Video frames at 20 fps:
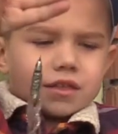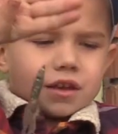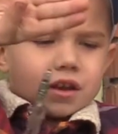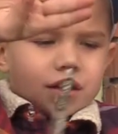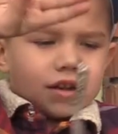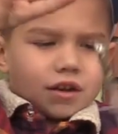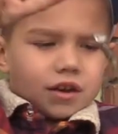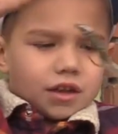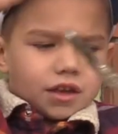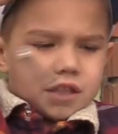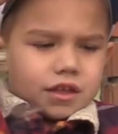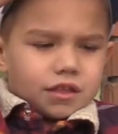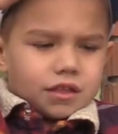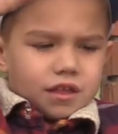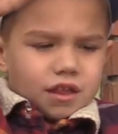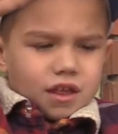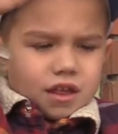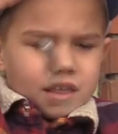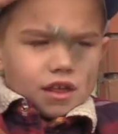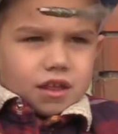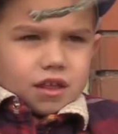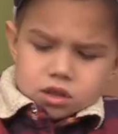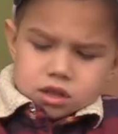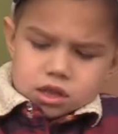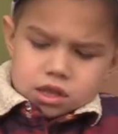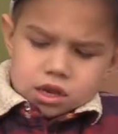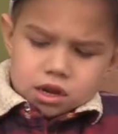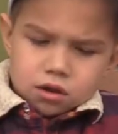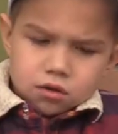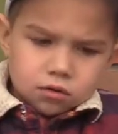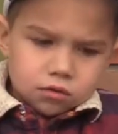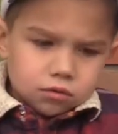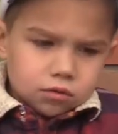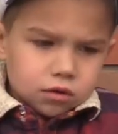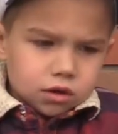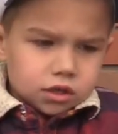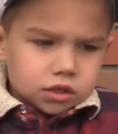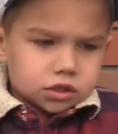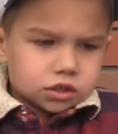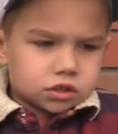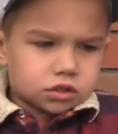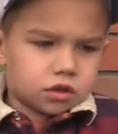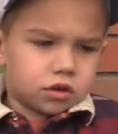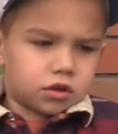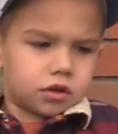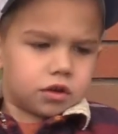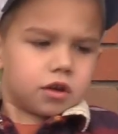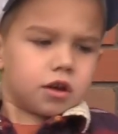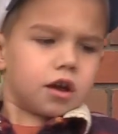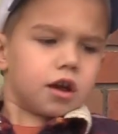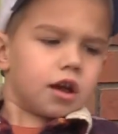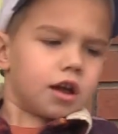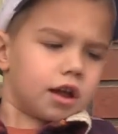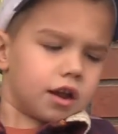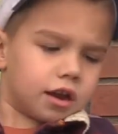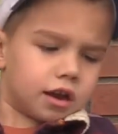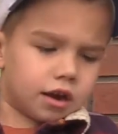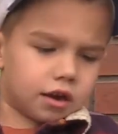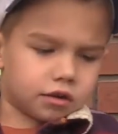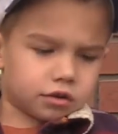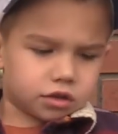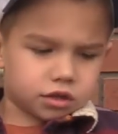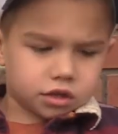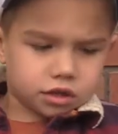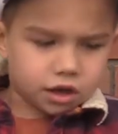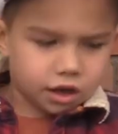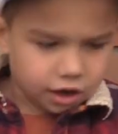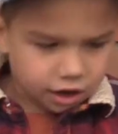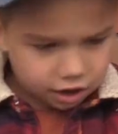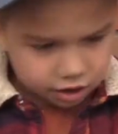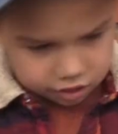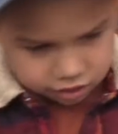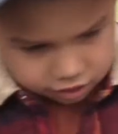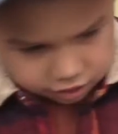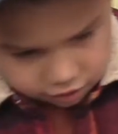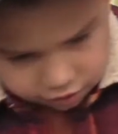there it is. Now we're going to show you how to cast